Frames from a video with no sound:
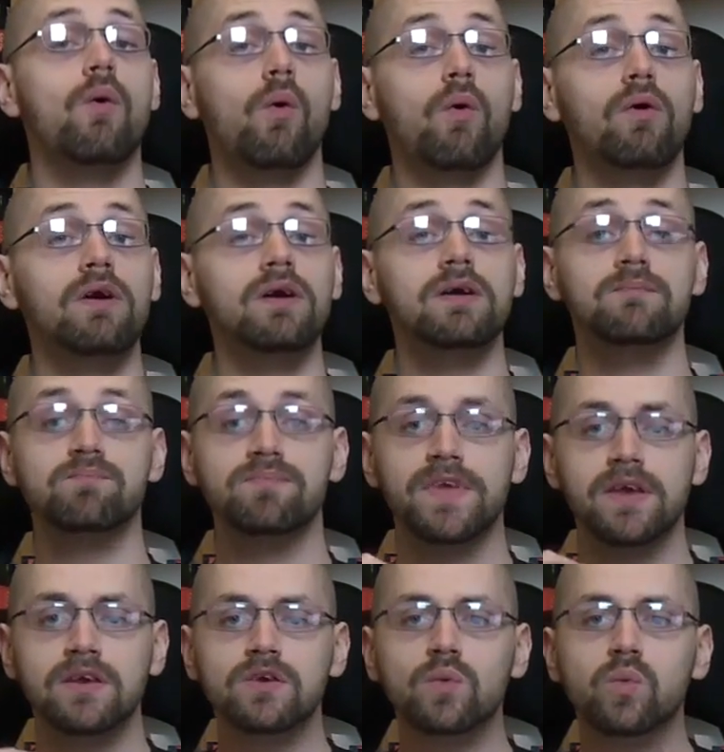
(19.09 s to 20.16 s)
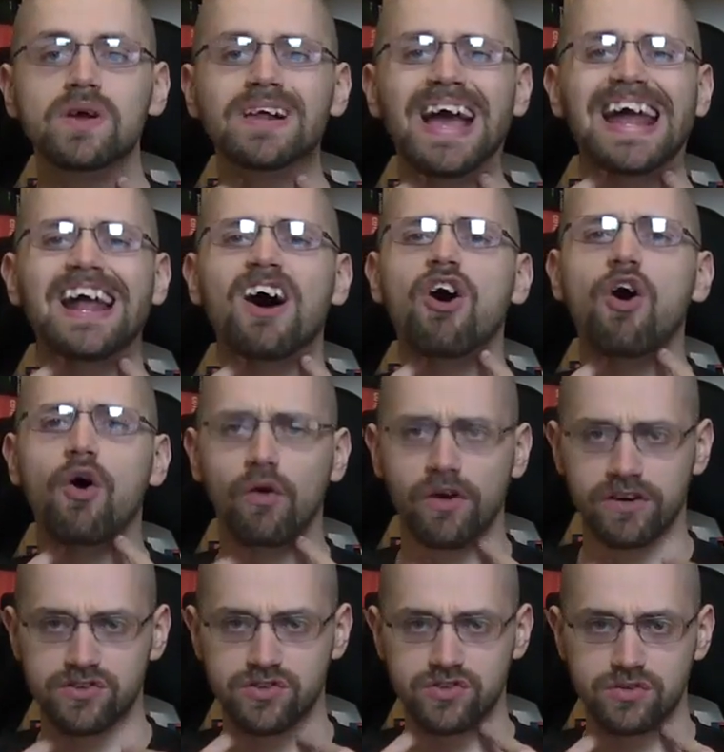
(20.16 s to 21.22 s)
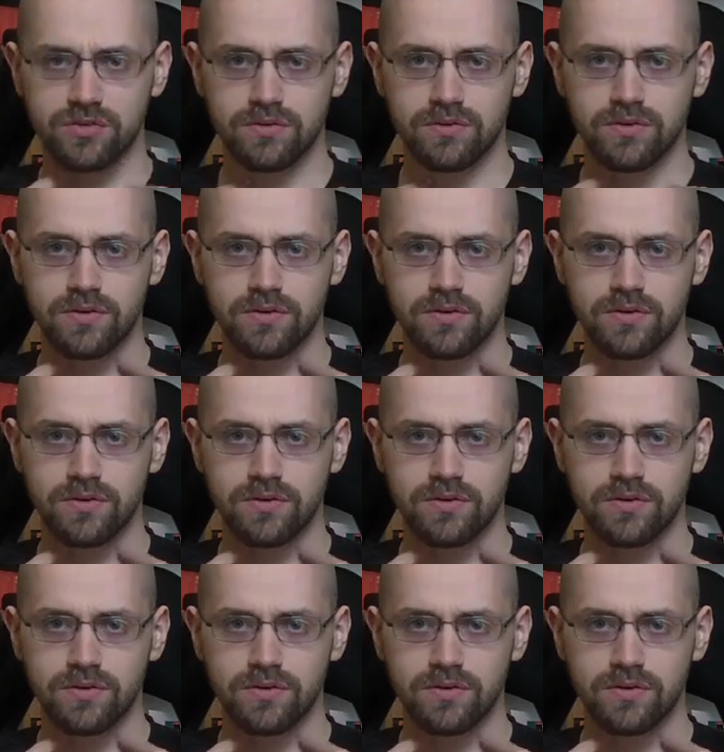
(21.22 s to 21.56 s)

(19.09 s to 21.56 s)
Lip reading: Or you will get hoarse.